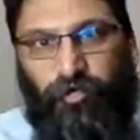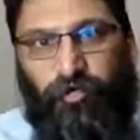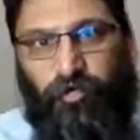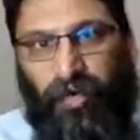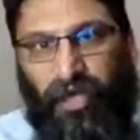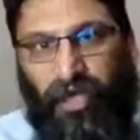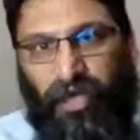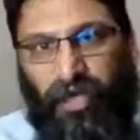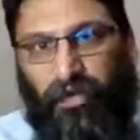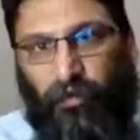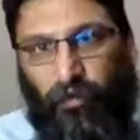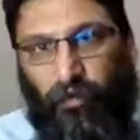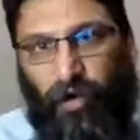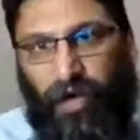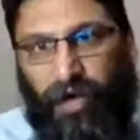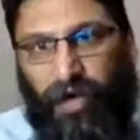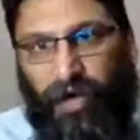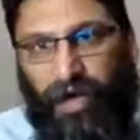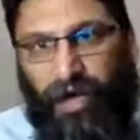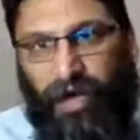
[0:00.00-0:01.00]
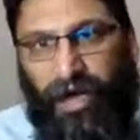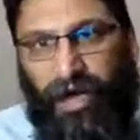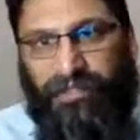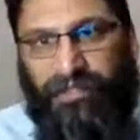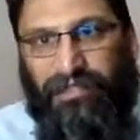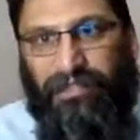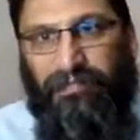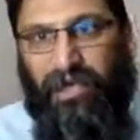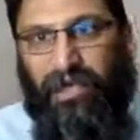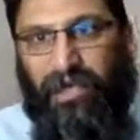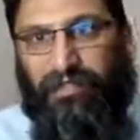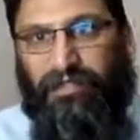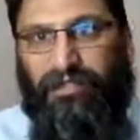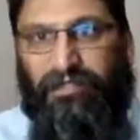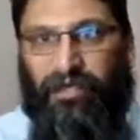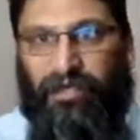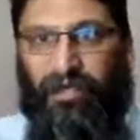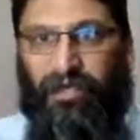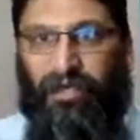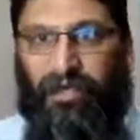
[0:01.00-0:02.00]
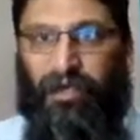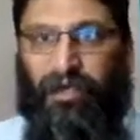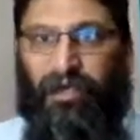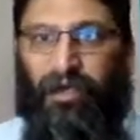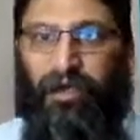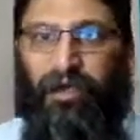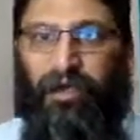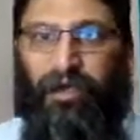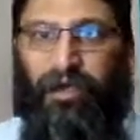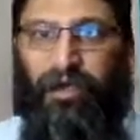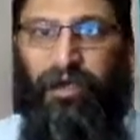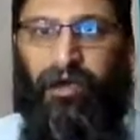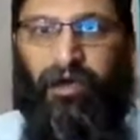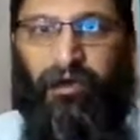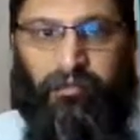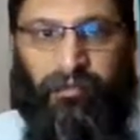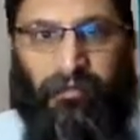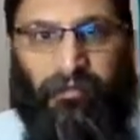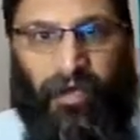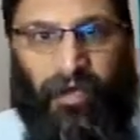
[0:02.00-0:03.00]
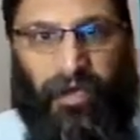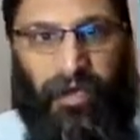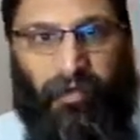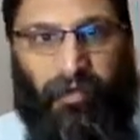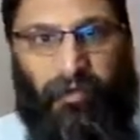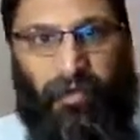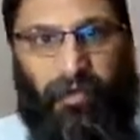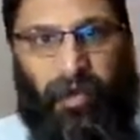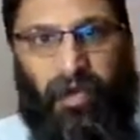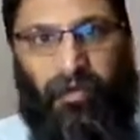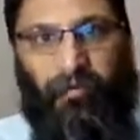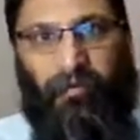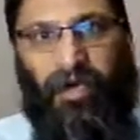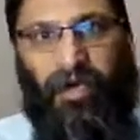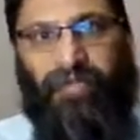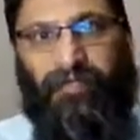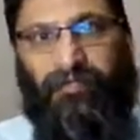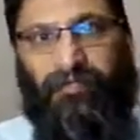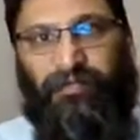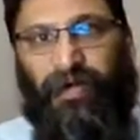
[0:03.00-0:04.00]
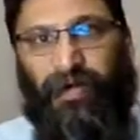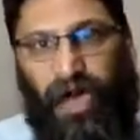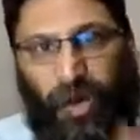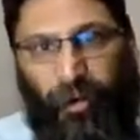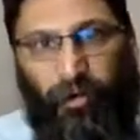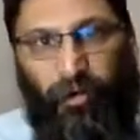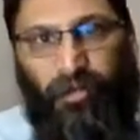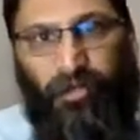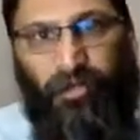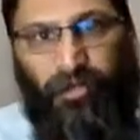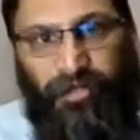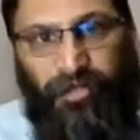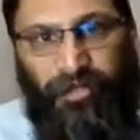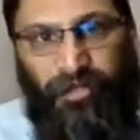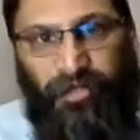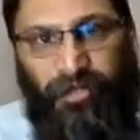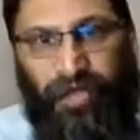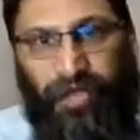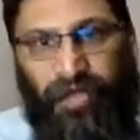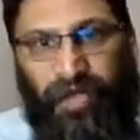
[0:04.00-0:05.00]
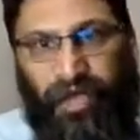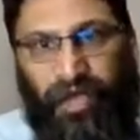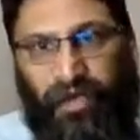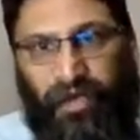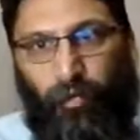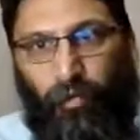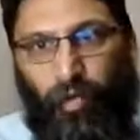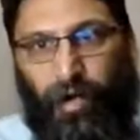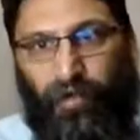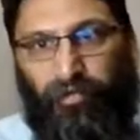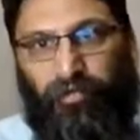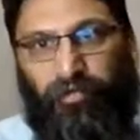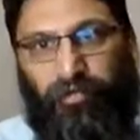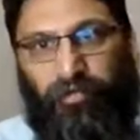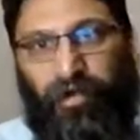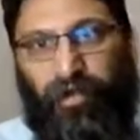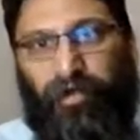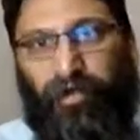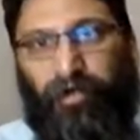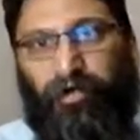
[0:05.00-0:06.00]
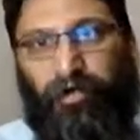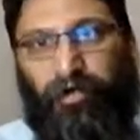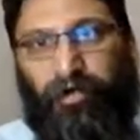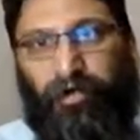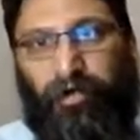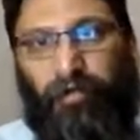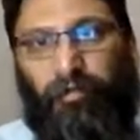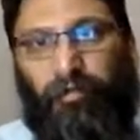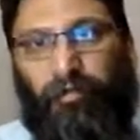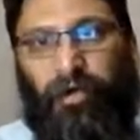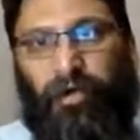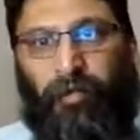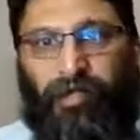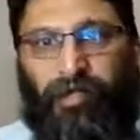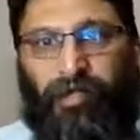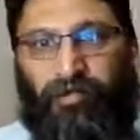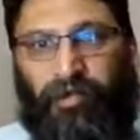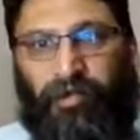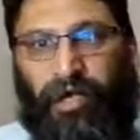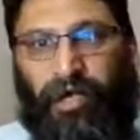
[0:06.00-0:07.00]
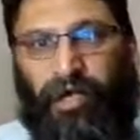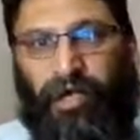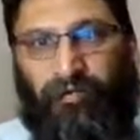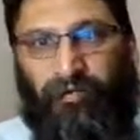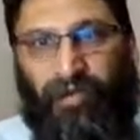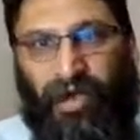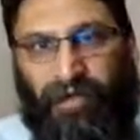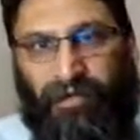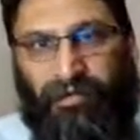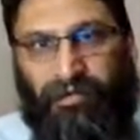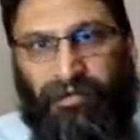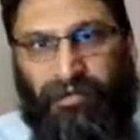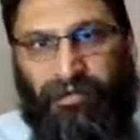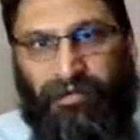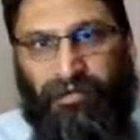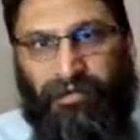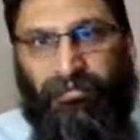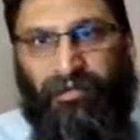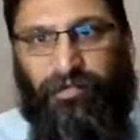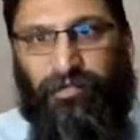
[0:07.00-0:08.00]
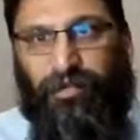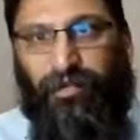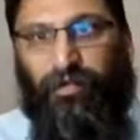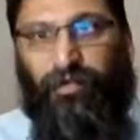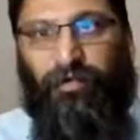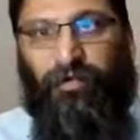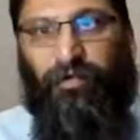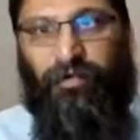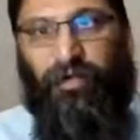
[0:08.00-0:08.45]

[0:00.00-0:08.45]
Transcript: by any one aspect, by spending hours doing any one thing, but we need to try and balance it. So